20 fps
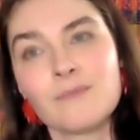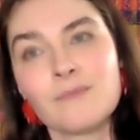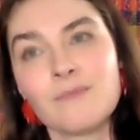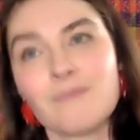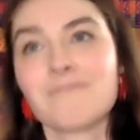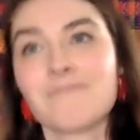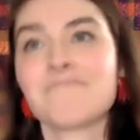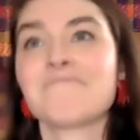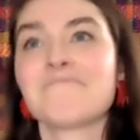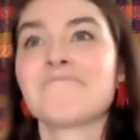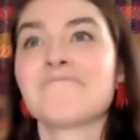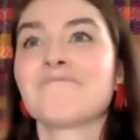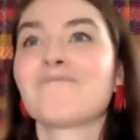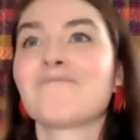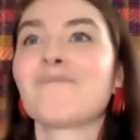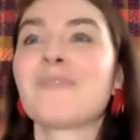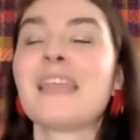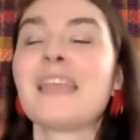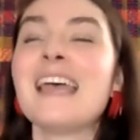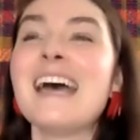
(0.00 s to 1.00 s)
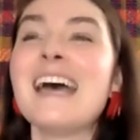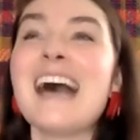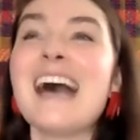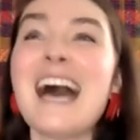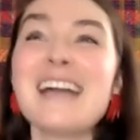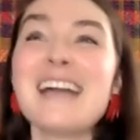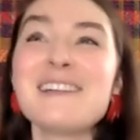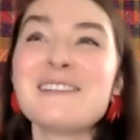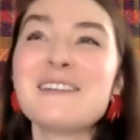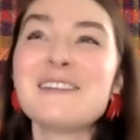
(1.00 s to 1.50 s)

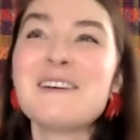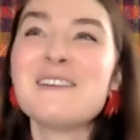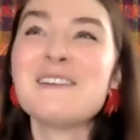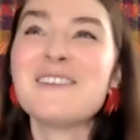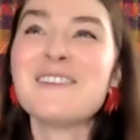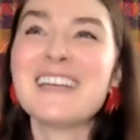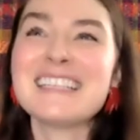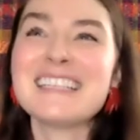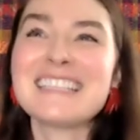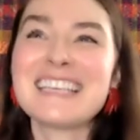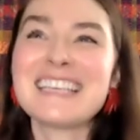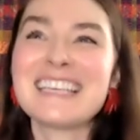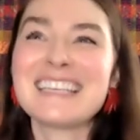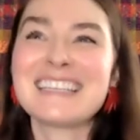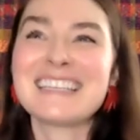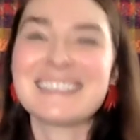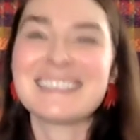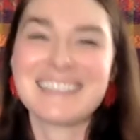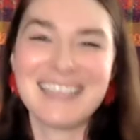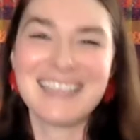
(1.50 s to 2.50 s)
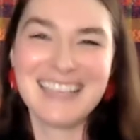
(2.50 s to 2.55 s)
I don't know if I did.